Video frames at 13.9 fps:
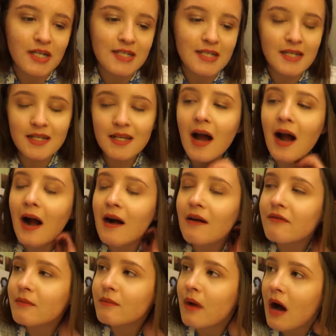didn't have
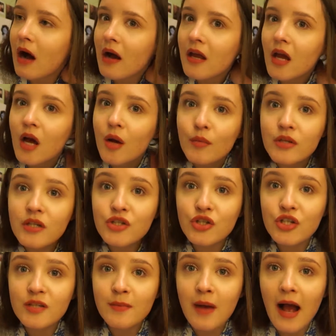my, please
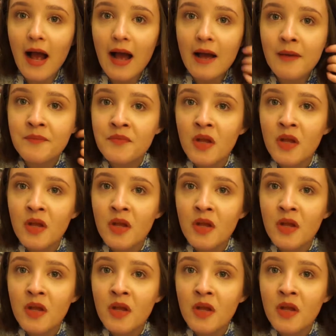excuse my hair,